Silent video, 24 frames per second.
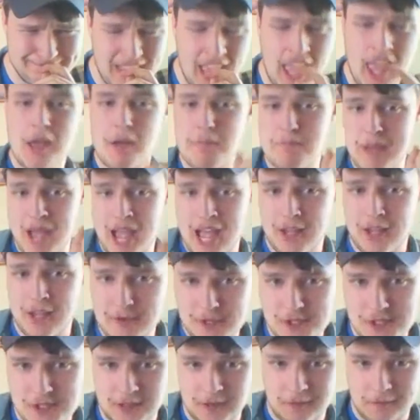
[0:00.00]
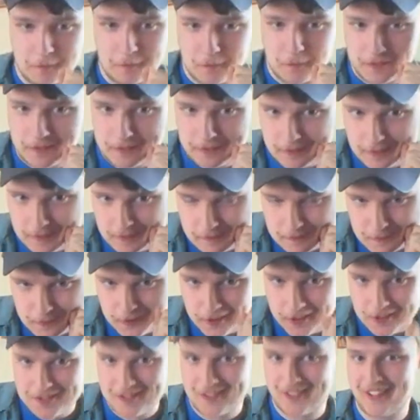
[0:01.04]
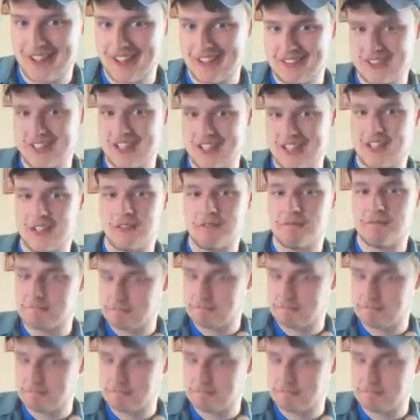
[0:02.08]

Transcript: Bass fishing with Chris and Catan. I